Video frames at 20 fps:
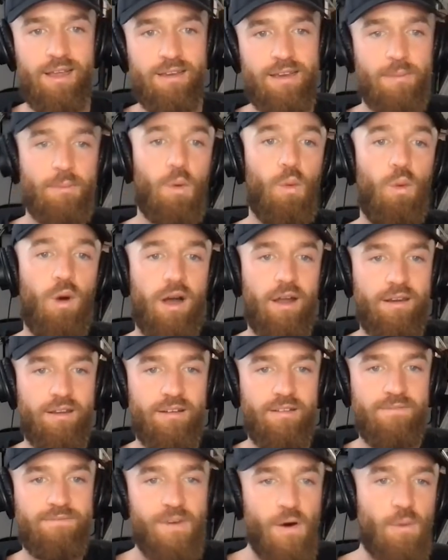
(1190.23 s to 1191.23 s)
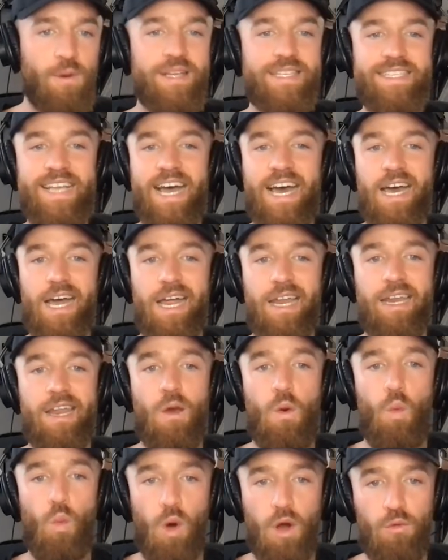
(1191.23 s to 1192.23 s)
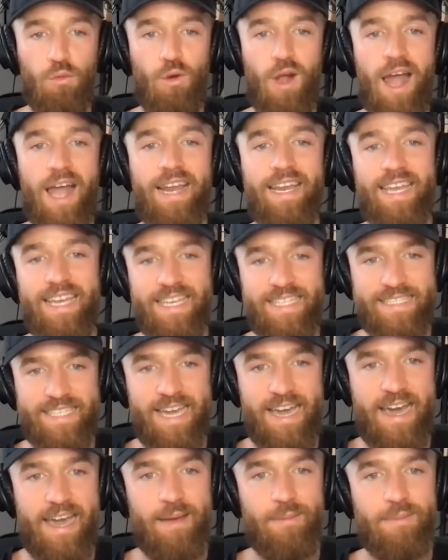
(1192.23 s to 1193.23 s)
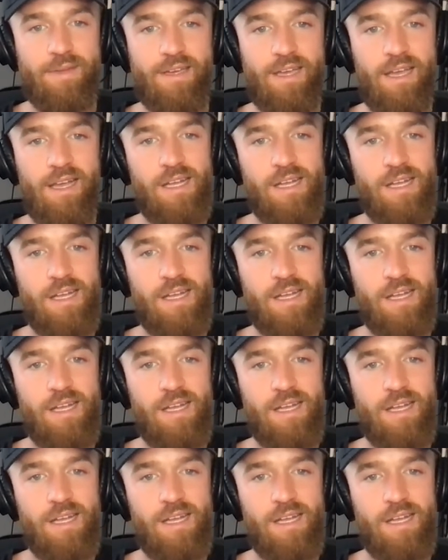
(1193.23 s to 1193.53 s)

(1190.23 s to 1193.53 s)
Number 1, focus on one ride at a time.